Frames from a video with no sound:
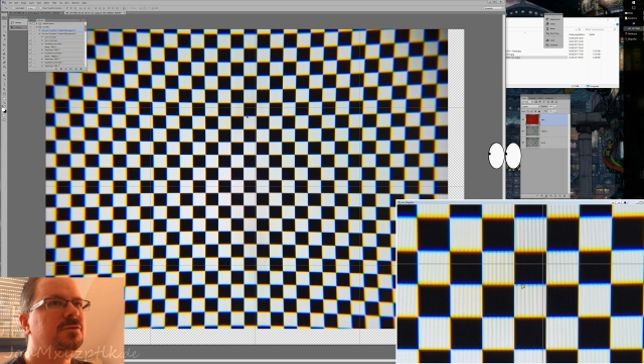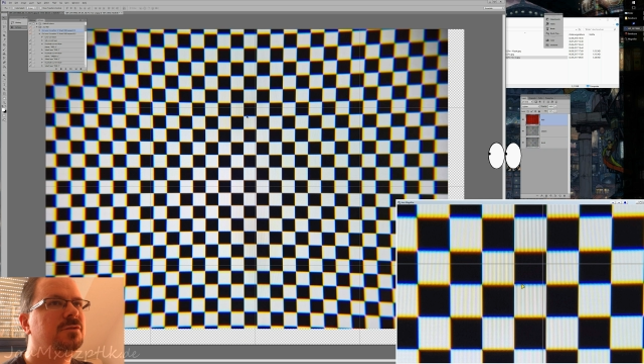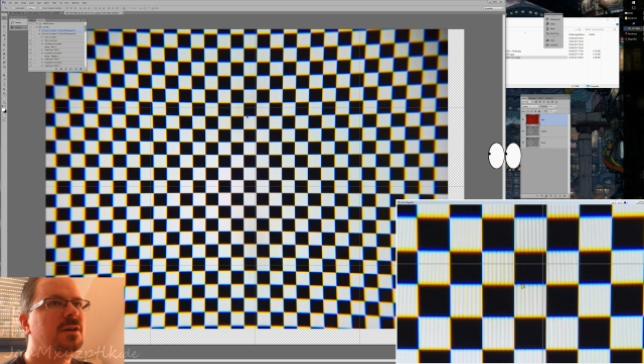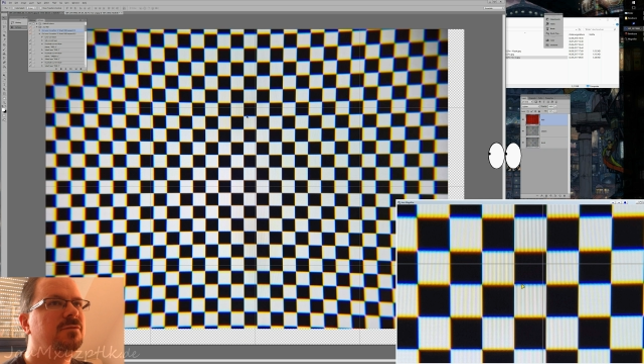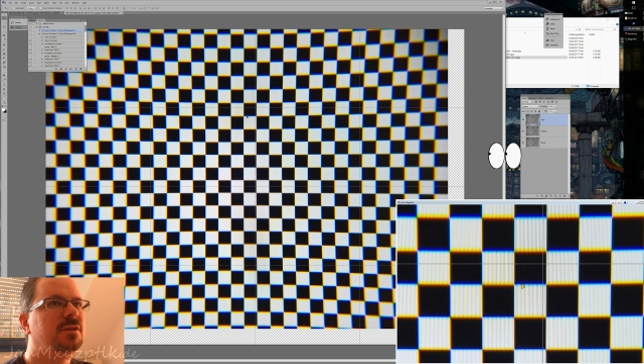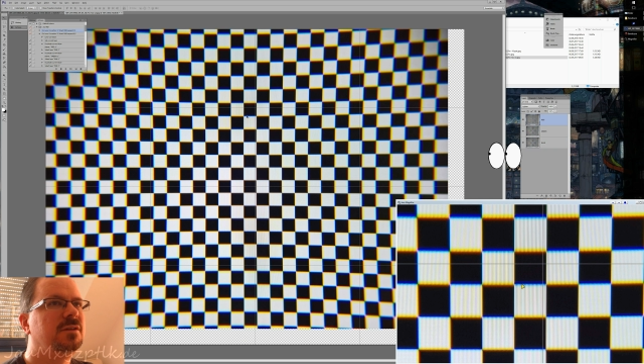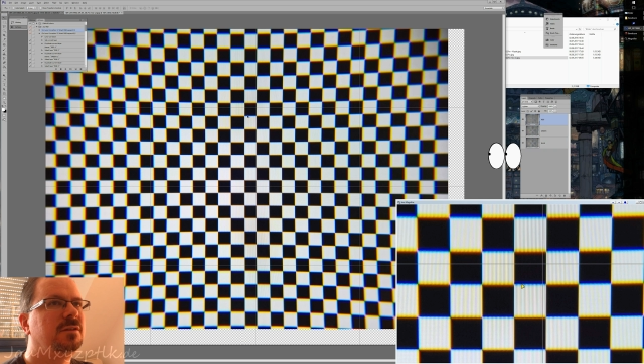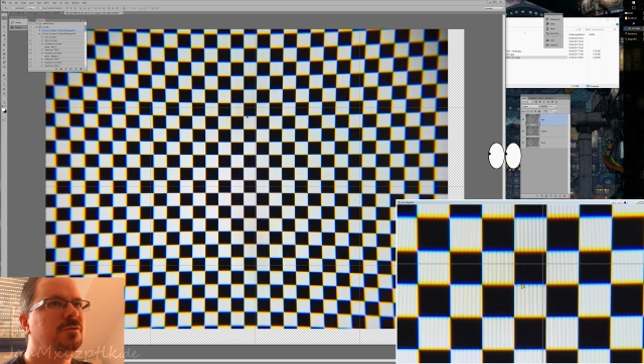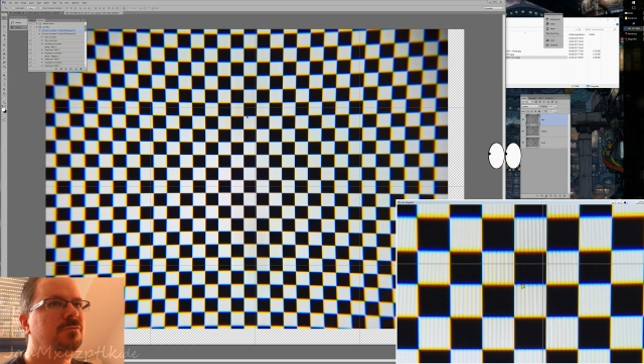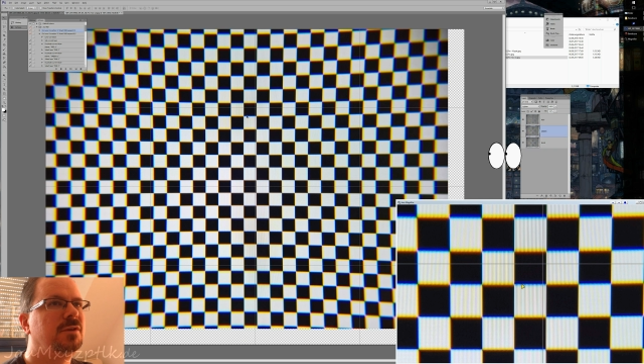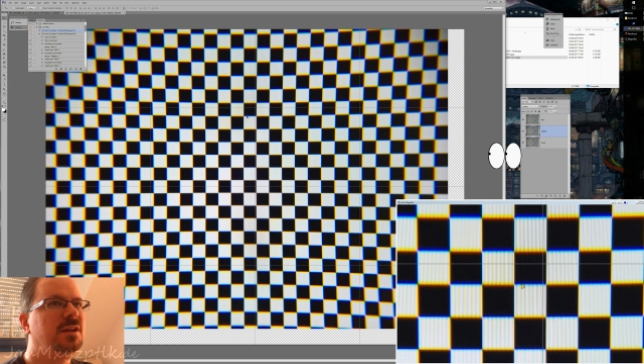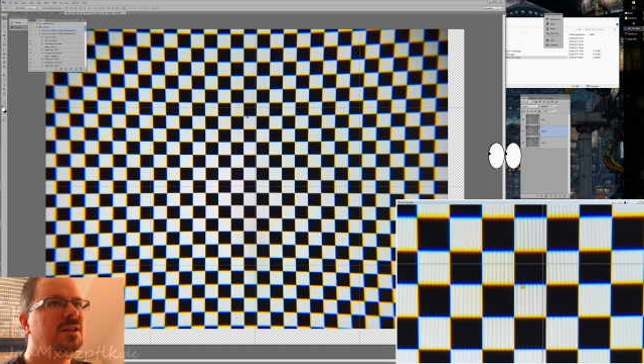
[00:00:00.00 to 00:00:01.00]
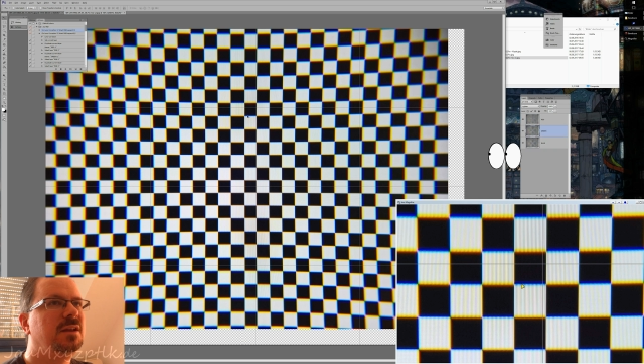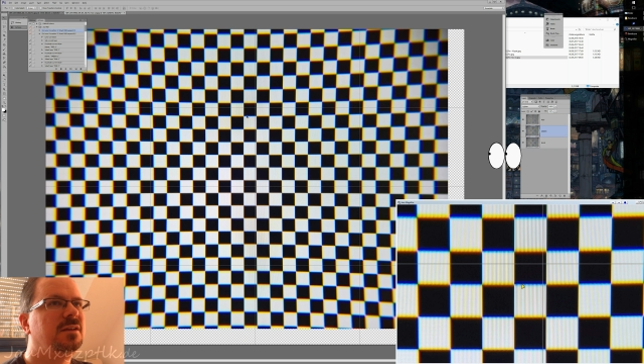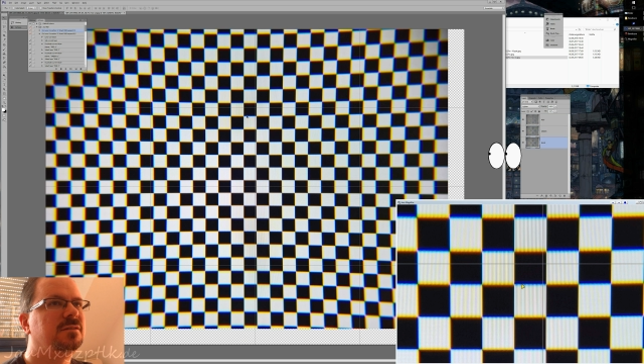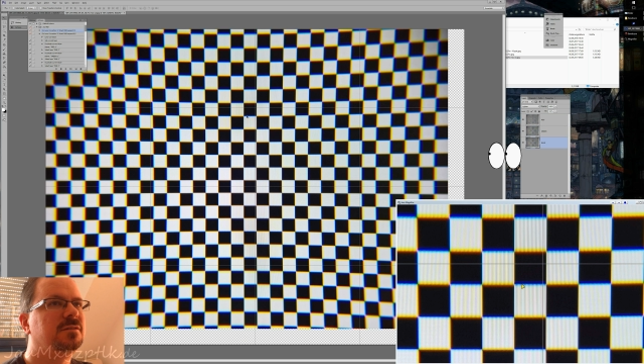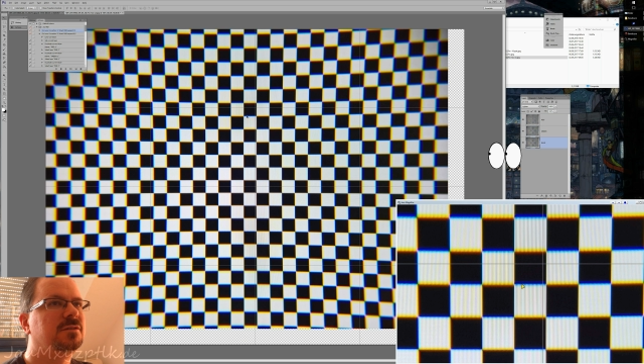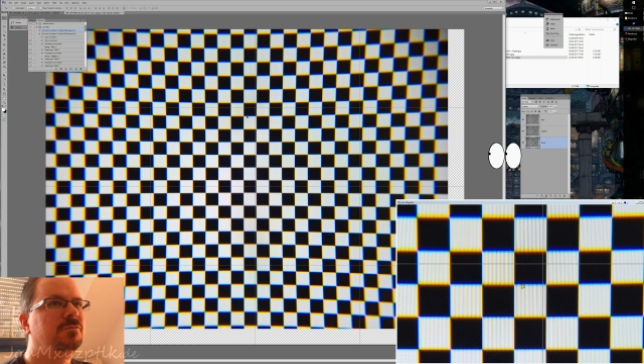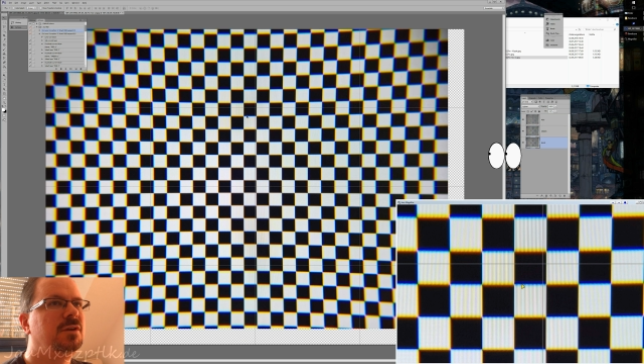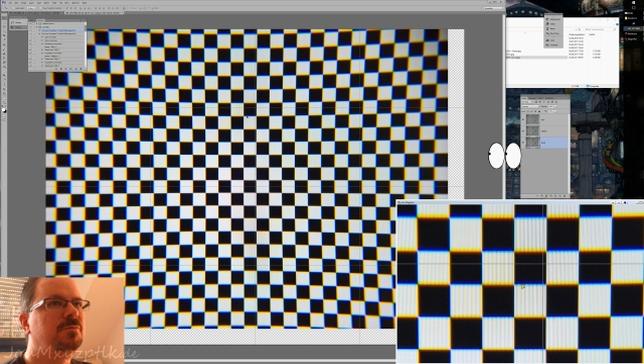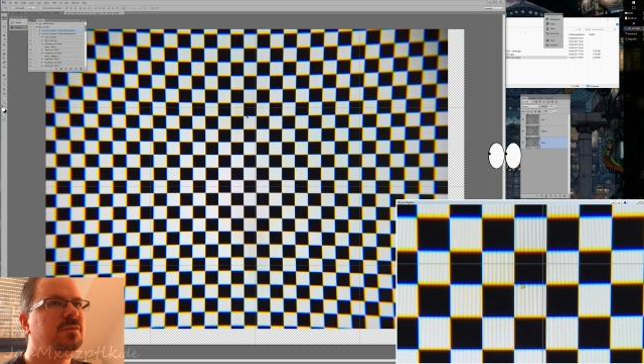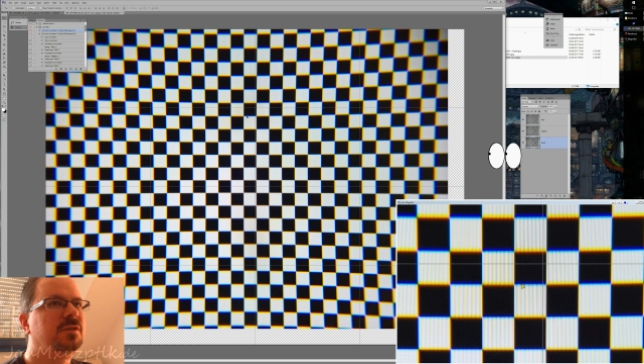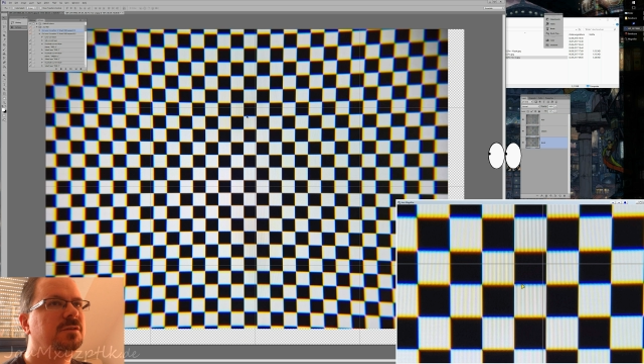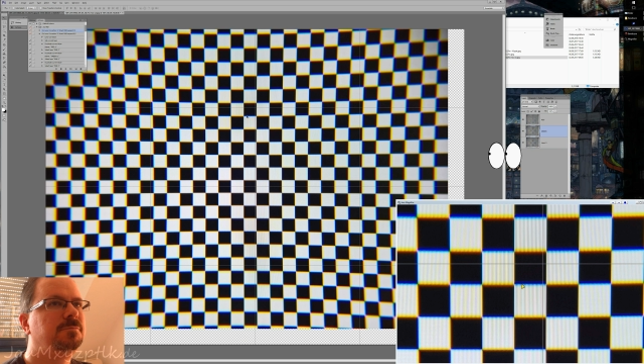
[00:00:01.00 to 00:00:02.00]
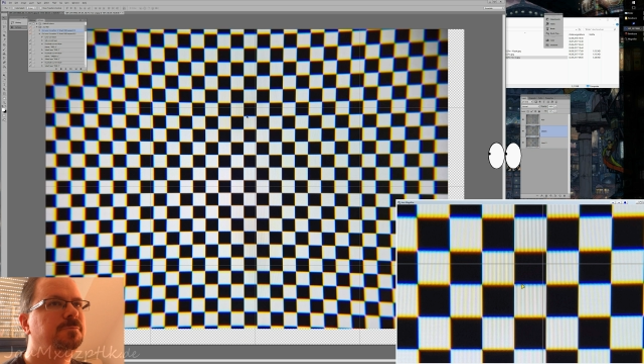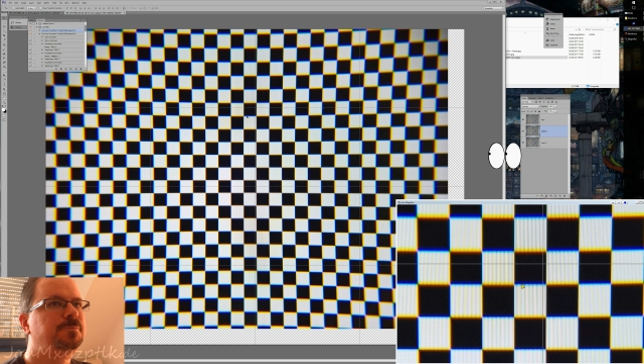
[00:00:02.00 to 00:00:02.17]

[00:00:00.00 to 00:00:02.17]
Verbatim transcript: to have it ready as a script.